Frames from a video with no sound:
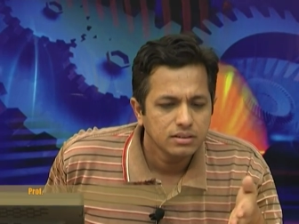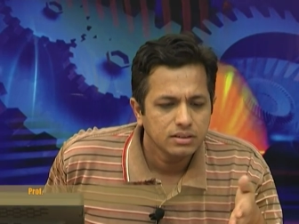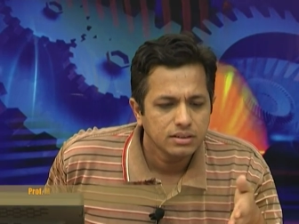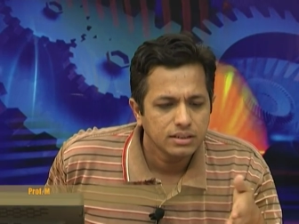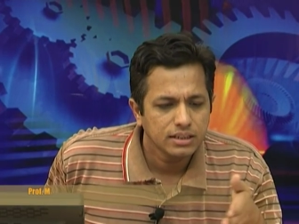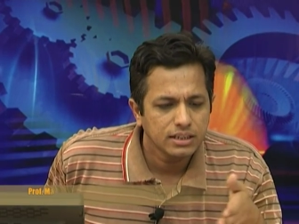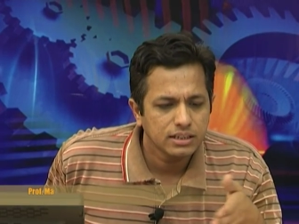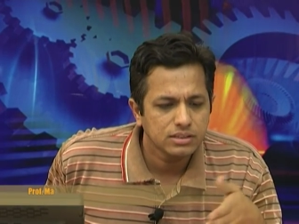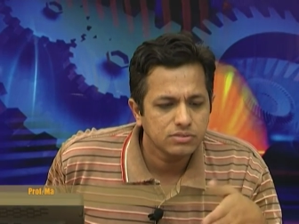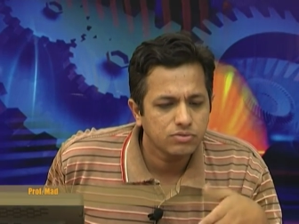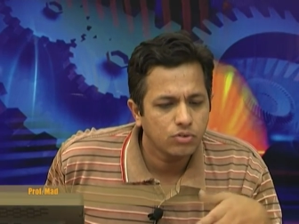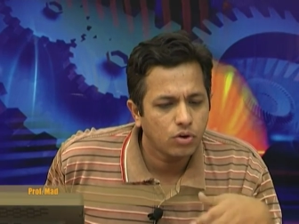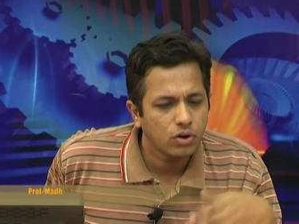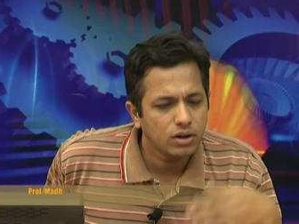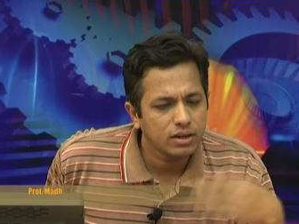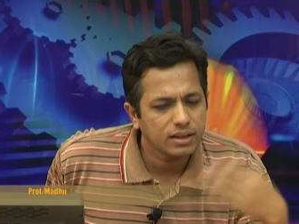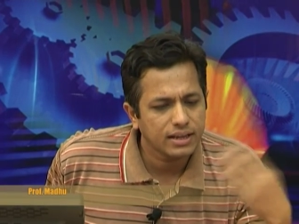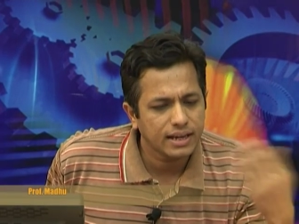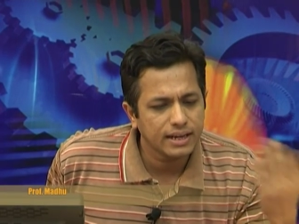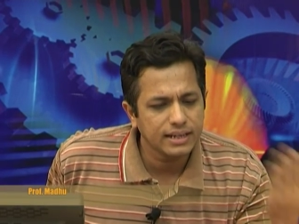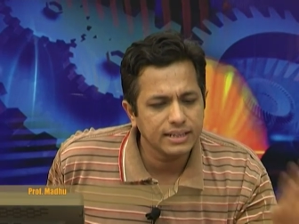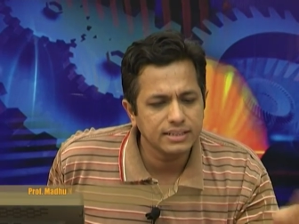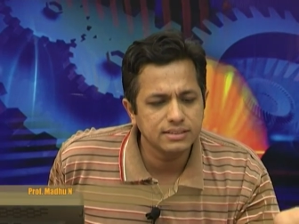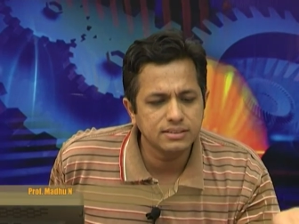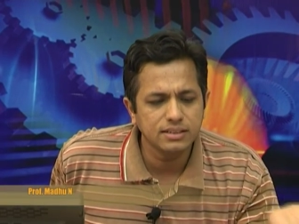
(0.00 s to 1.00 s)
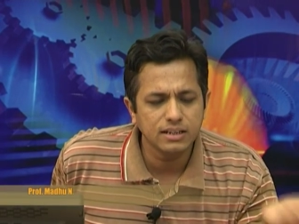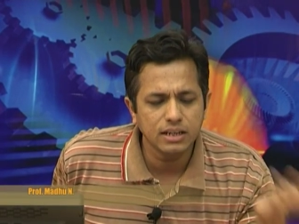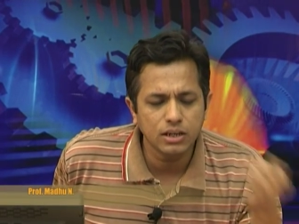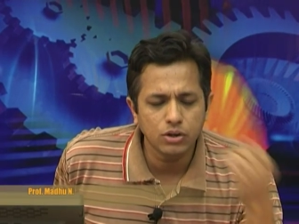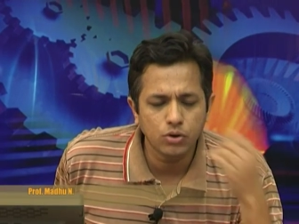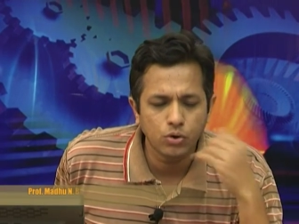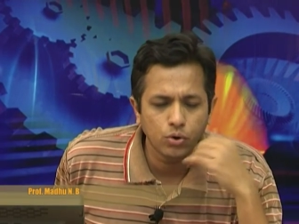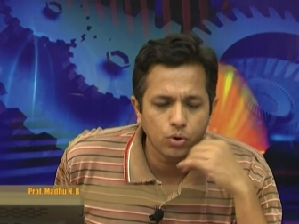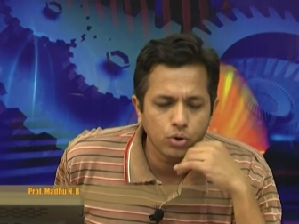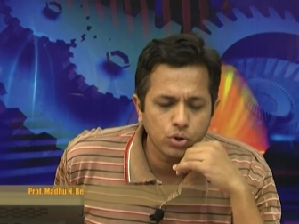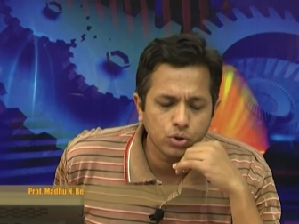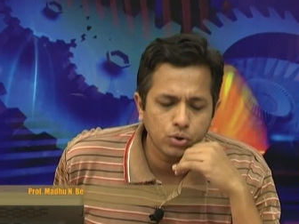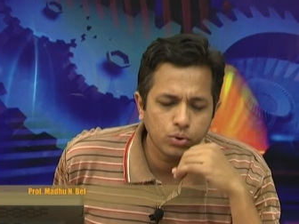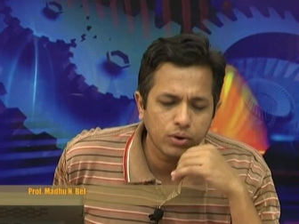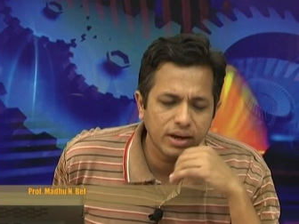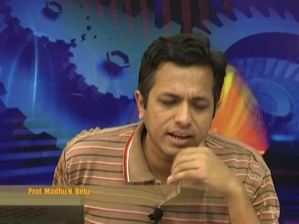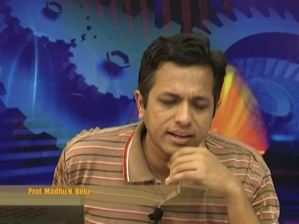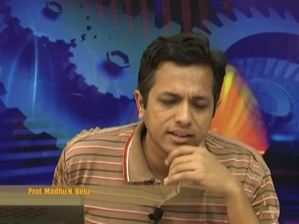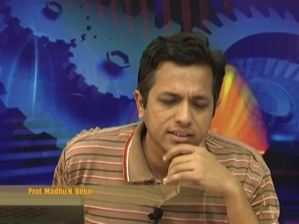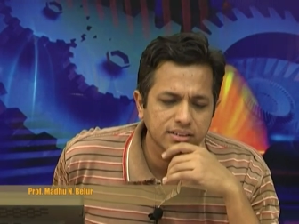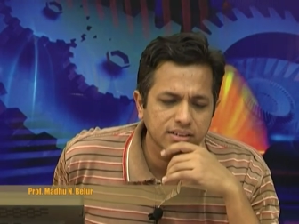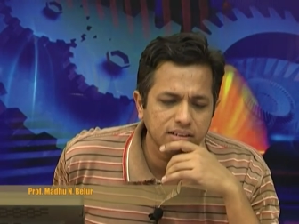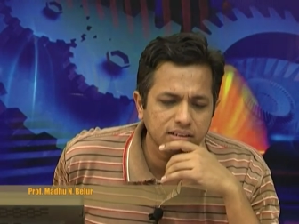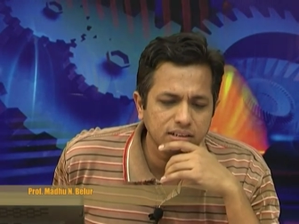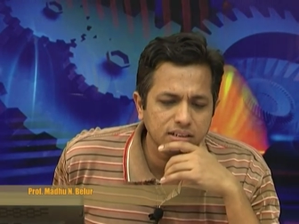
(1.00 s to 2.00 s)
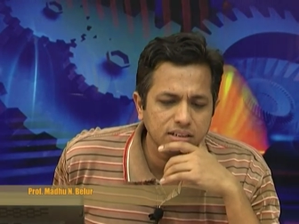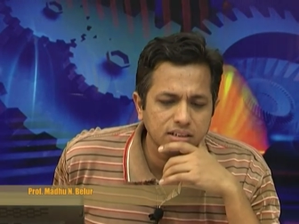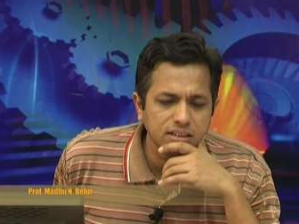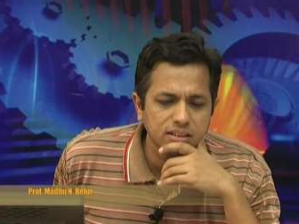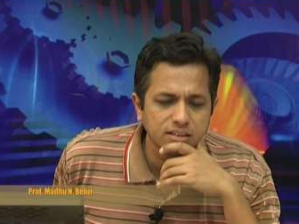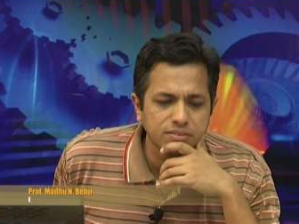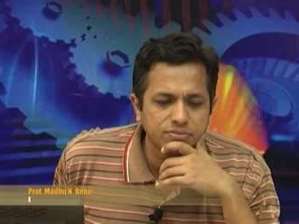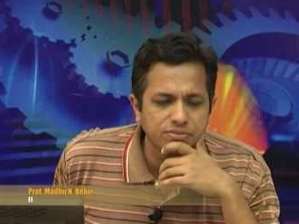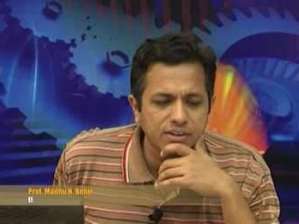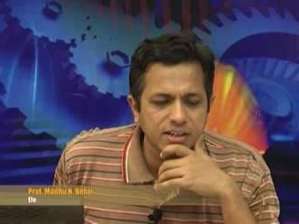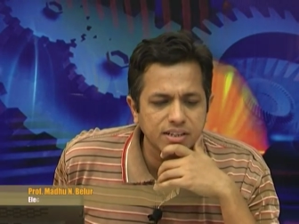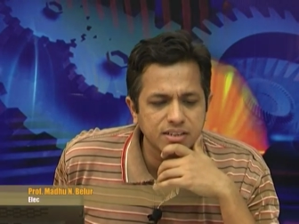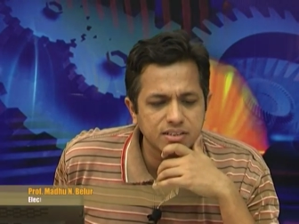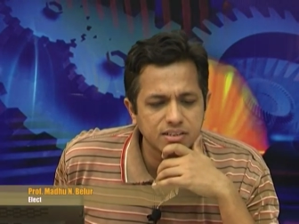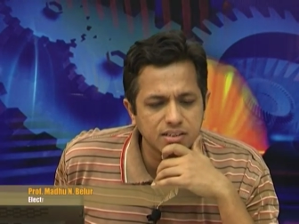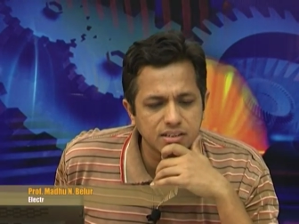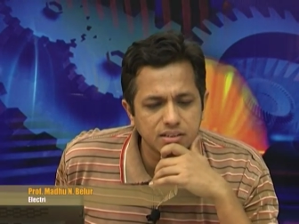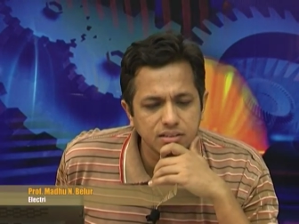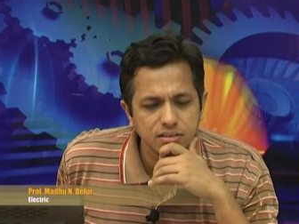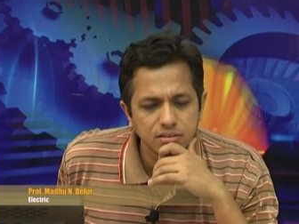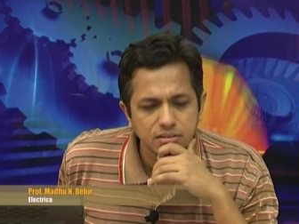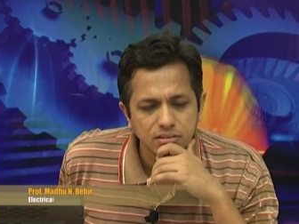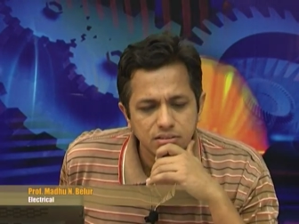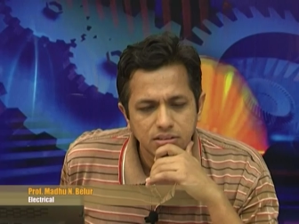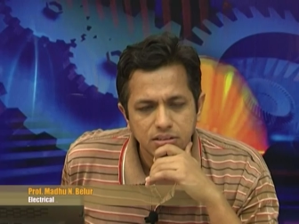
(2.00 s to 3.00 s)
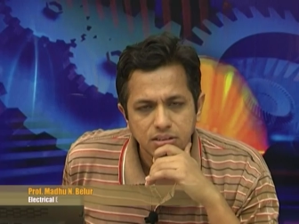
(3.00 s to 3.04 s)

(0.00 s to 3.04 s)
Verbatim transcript: is what can easily go to another uh, function.